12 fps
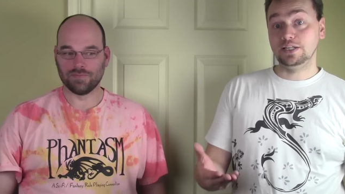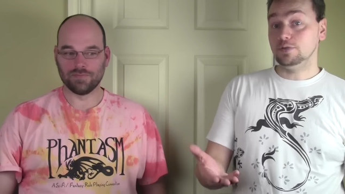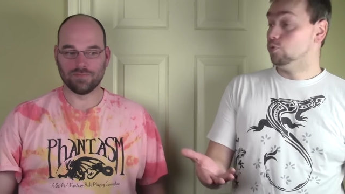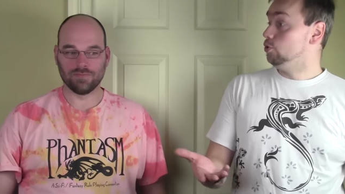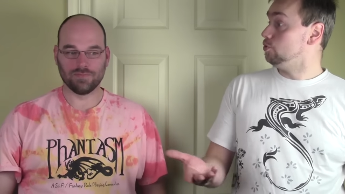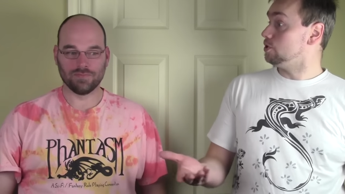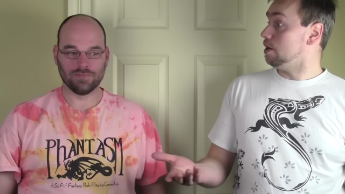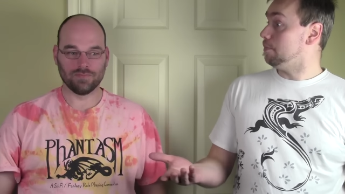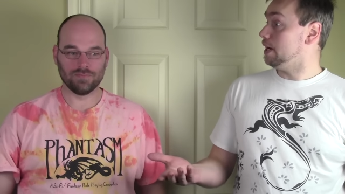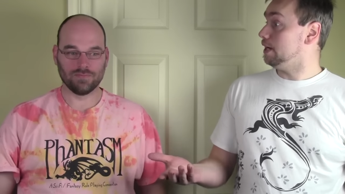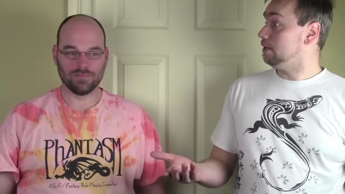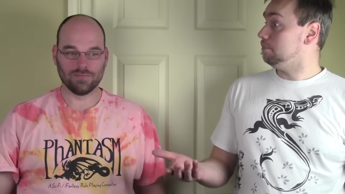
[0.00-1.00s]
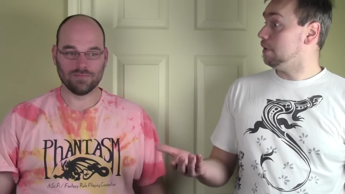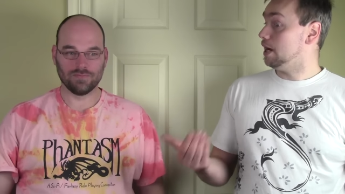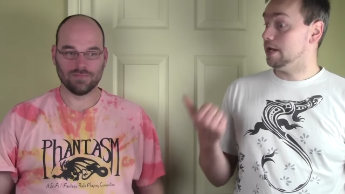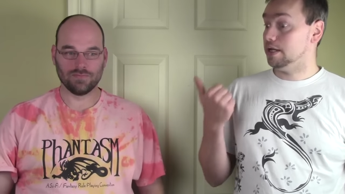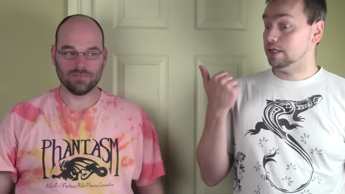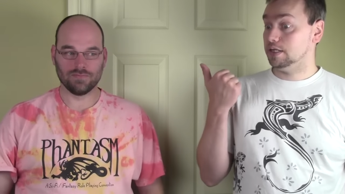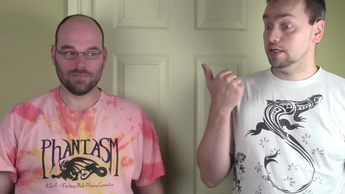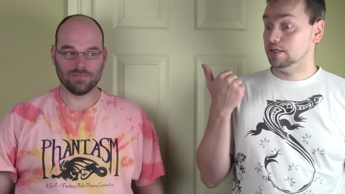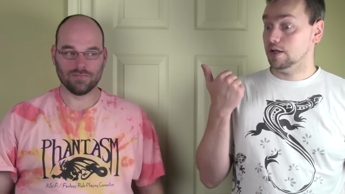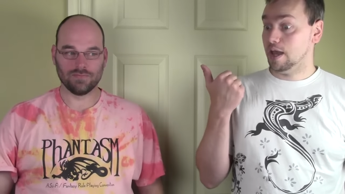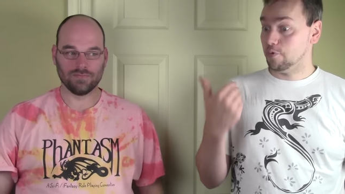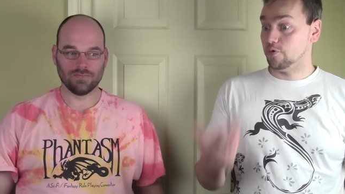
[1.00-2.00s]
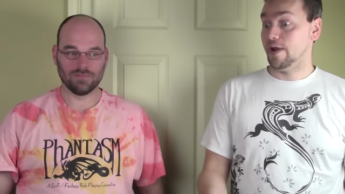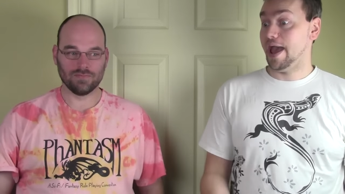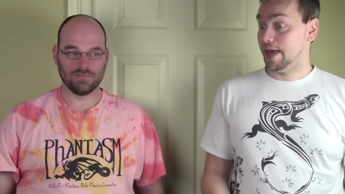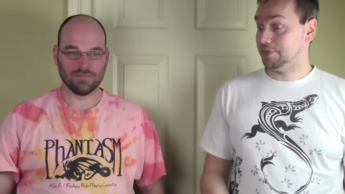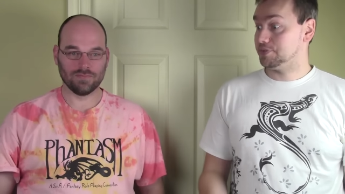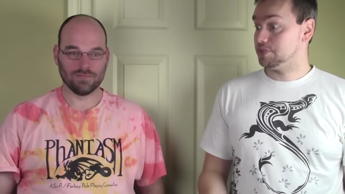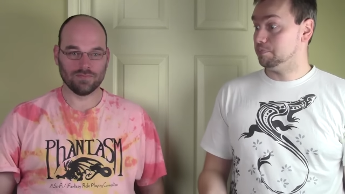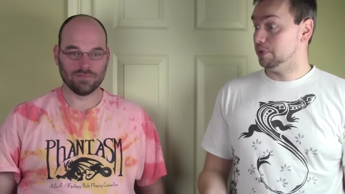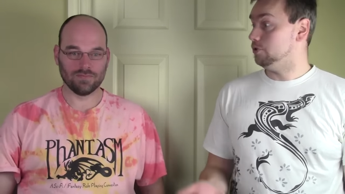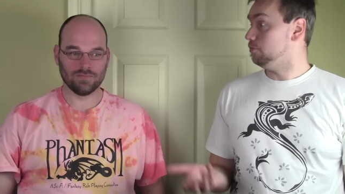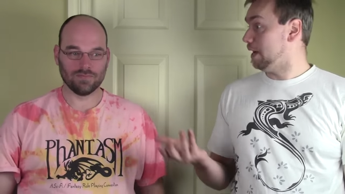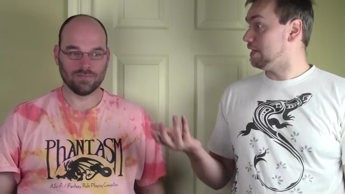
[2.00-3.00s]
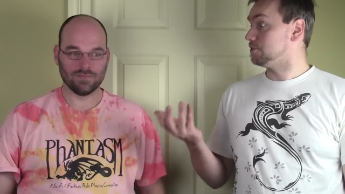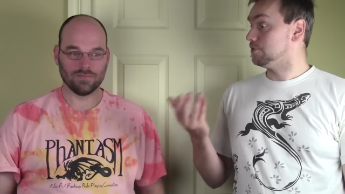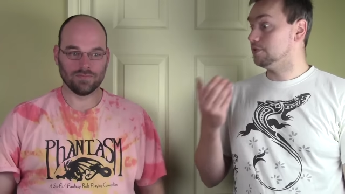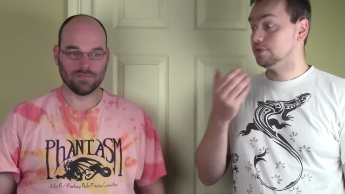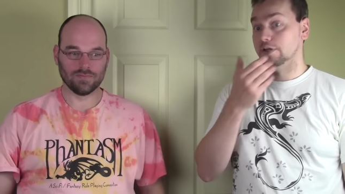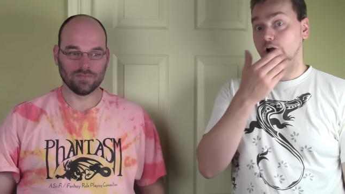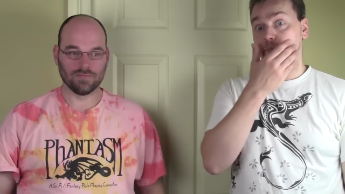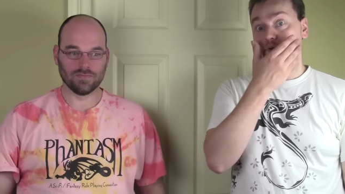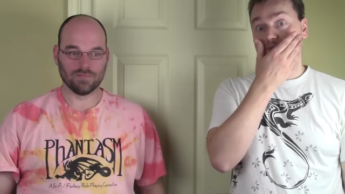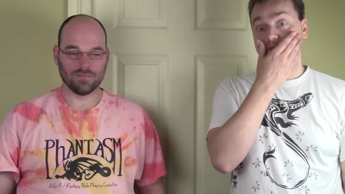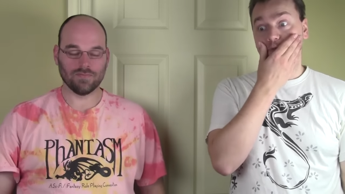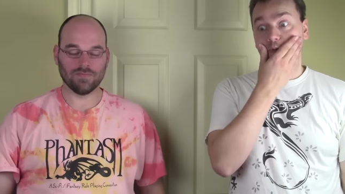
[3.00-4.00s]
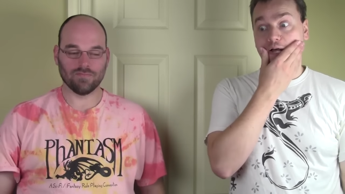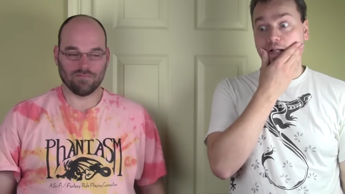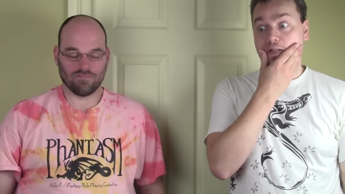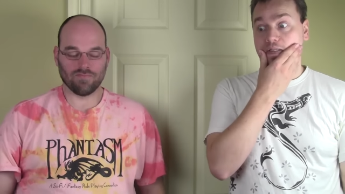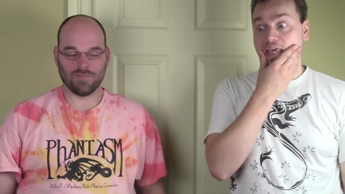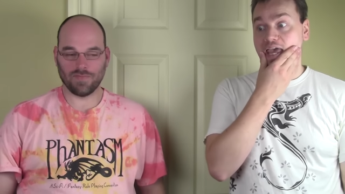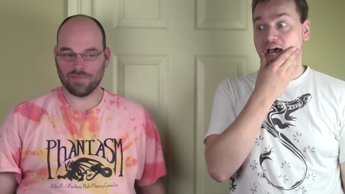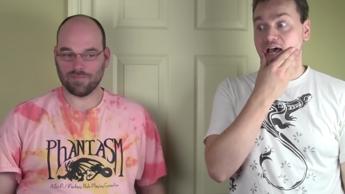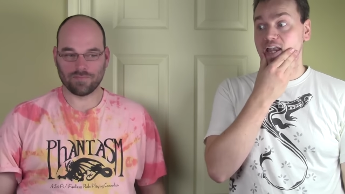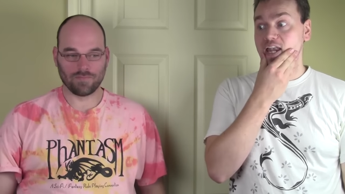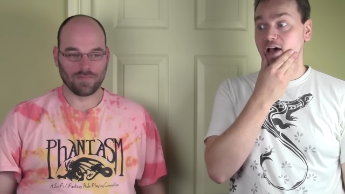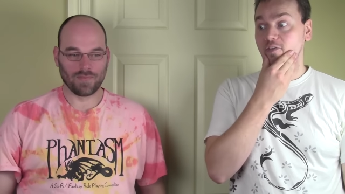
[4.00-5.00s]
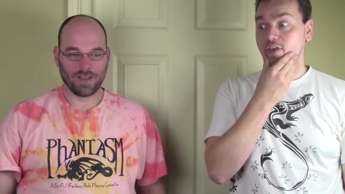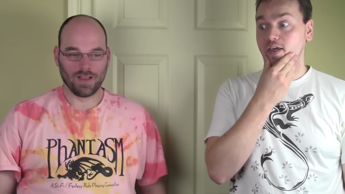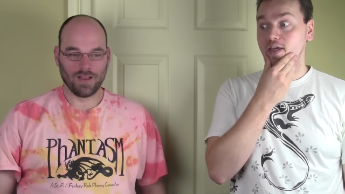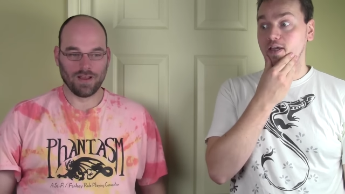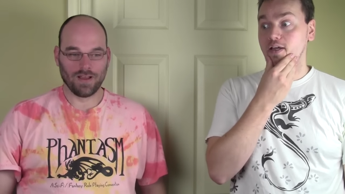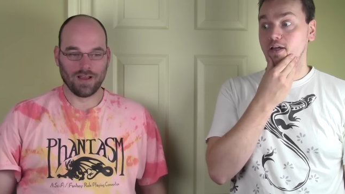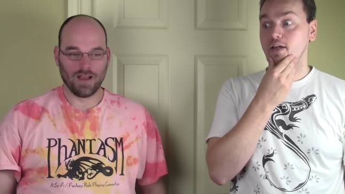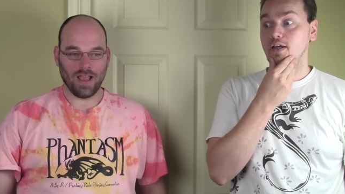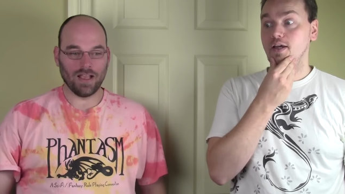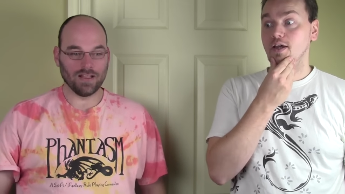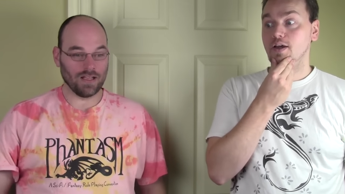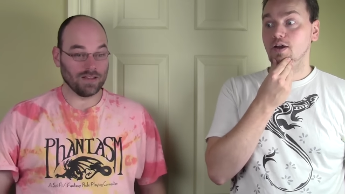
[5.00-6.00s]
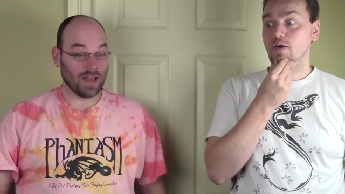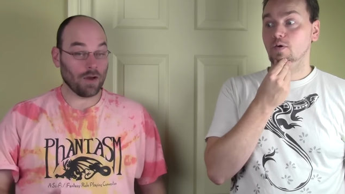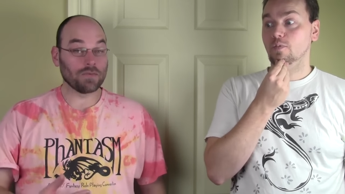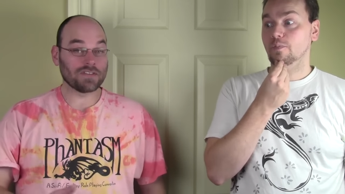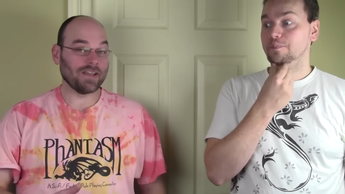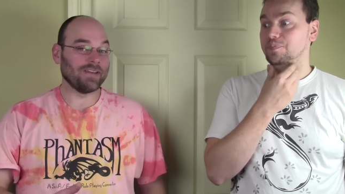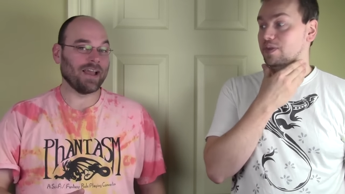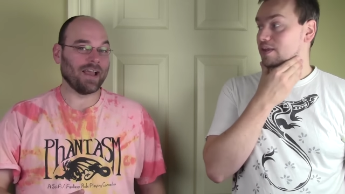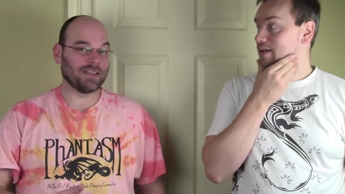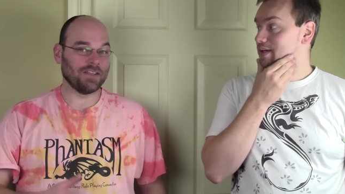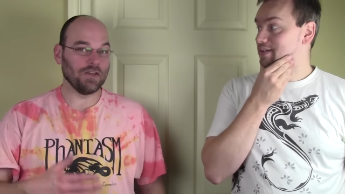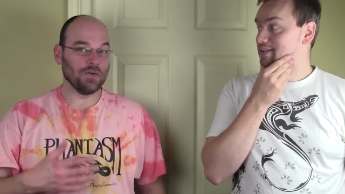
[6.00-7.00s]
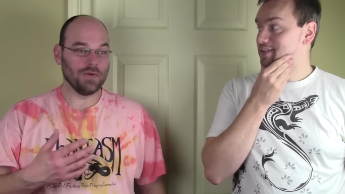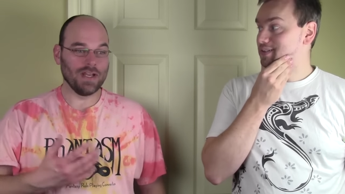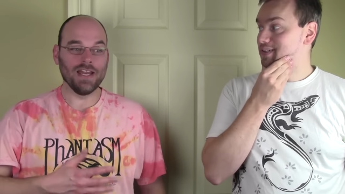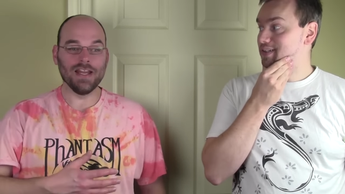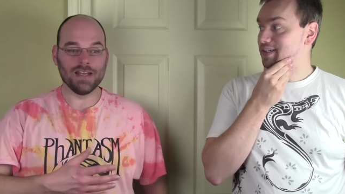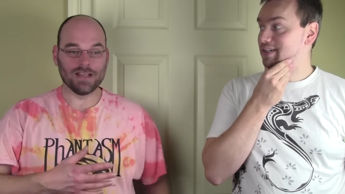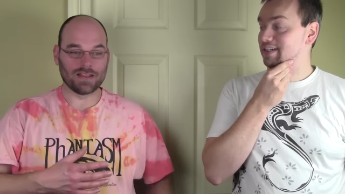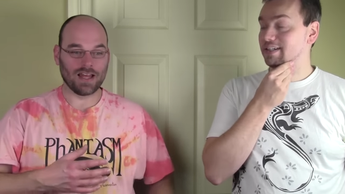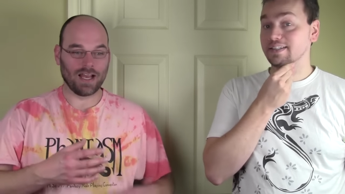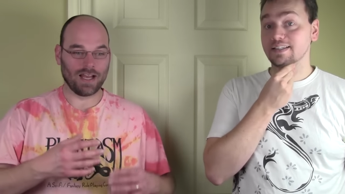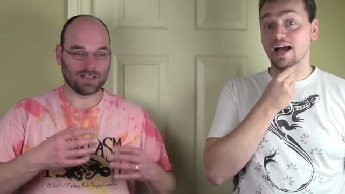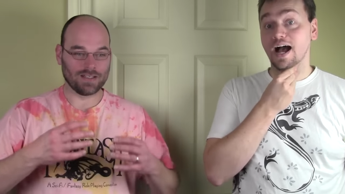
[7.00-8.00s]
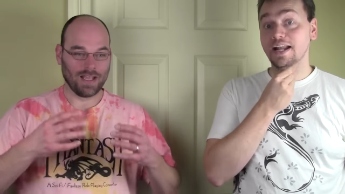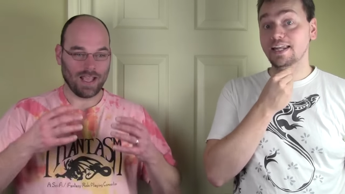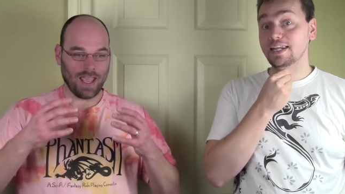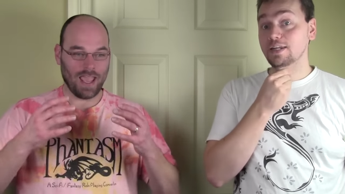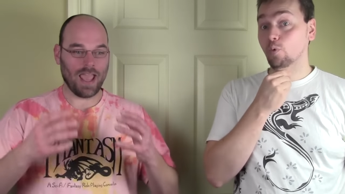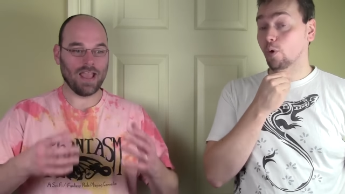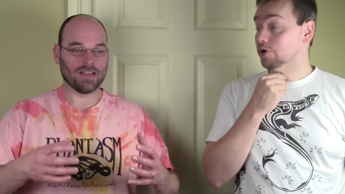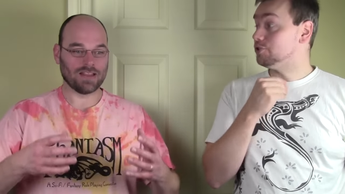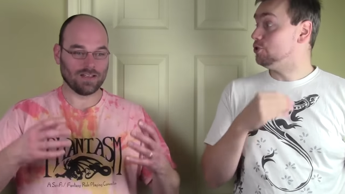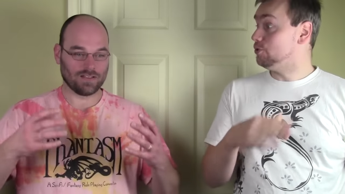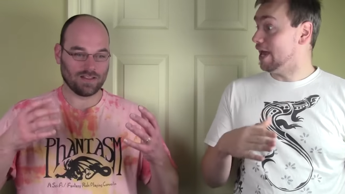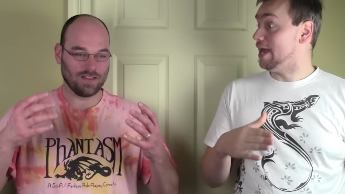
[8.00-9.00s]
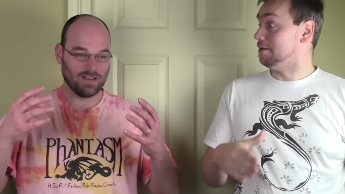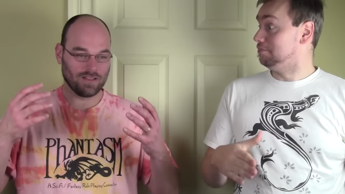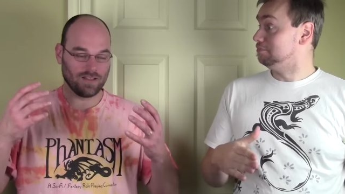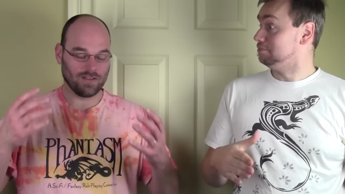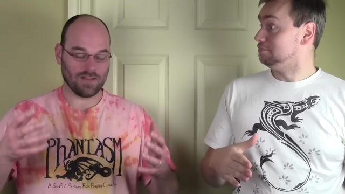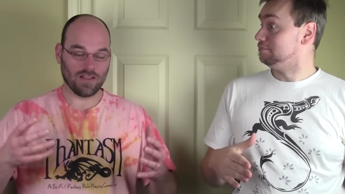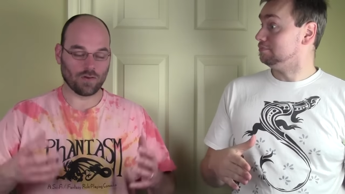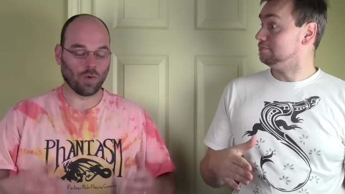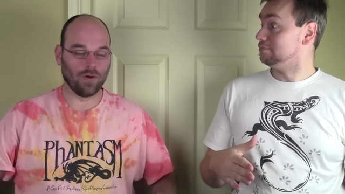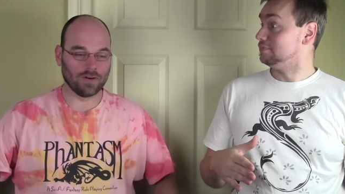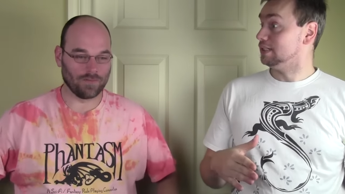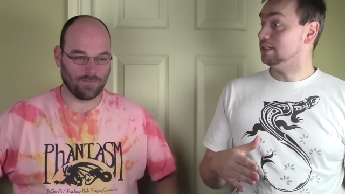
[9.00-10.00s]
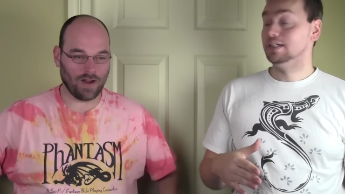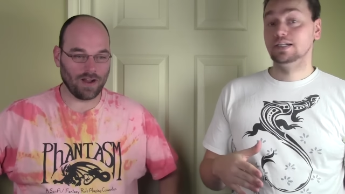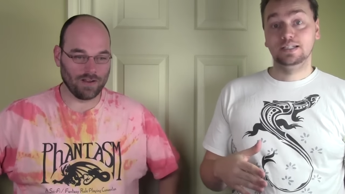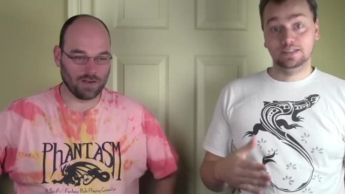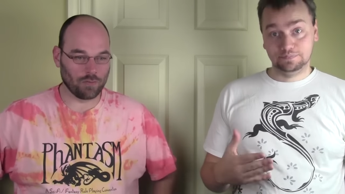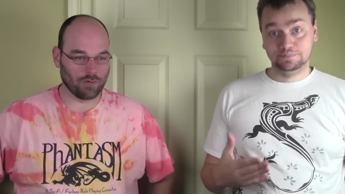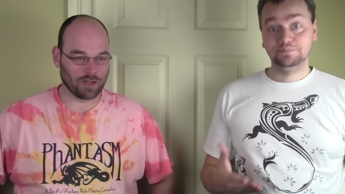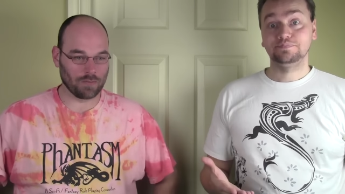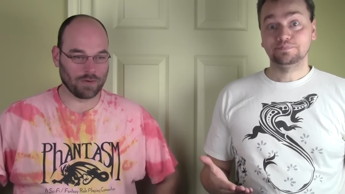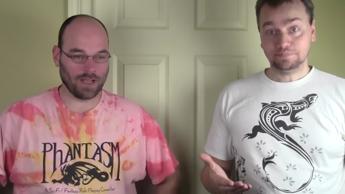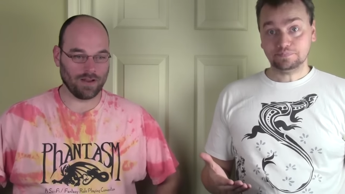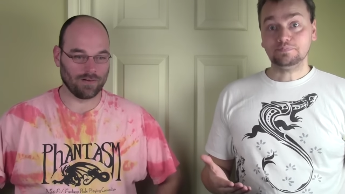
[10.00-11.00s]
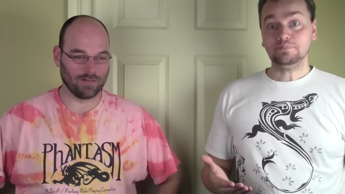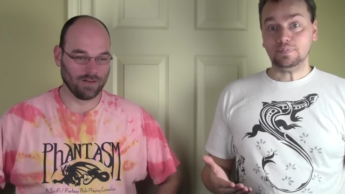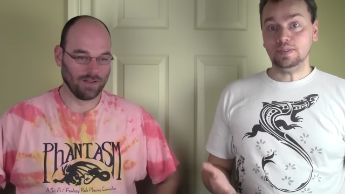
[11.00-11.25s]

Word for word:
Speaker 1: I did wound on my my hammer wraths, but you passed the, the armors as well. Yeah, nothing.
Speaker 2: And, and, that was the attack. You needed that. I needed hit, one or two the, dead. The, the, the, torrent of fire to bring him down.